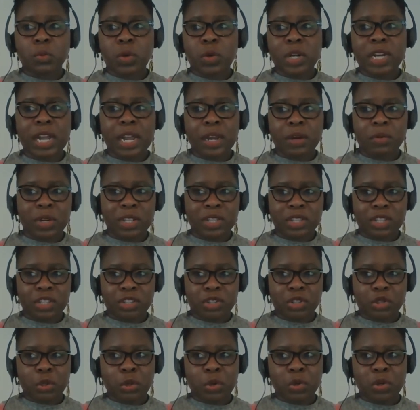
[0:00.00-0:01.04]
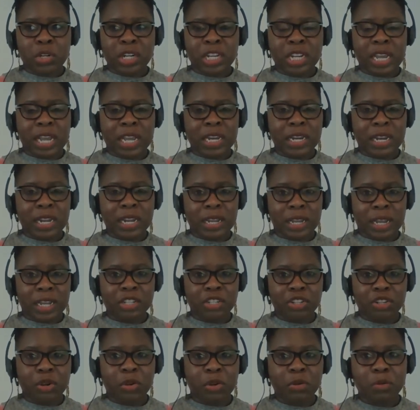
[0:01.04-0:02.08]
when I read the story and I, I
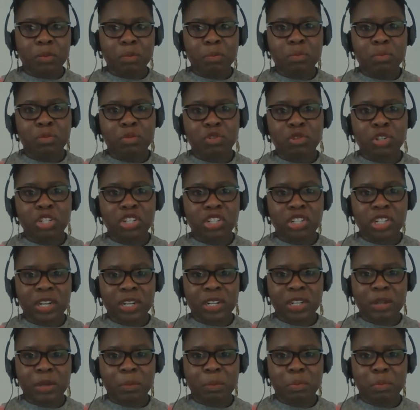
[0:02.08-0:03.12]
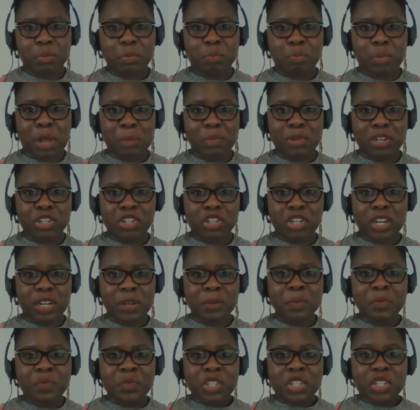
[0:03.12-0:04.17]
showed Tricia, the publisher,
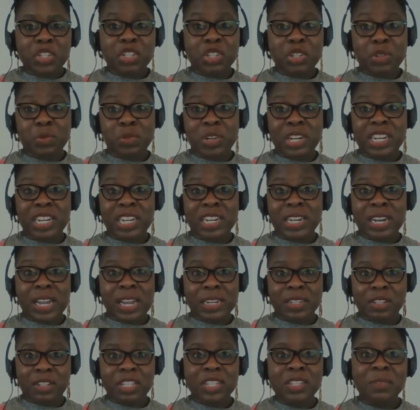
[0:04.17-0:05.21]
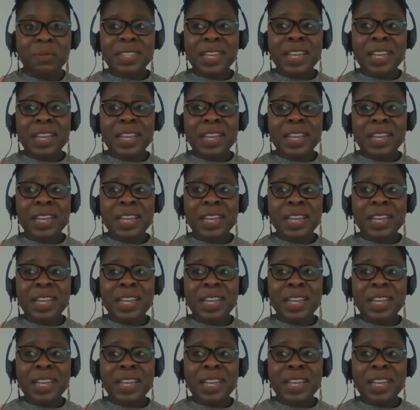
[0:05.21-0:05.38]
she really liked it.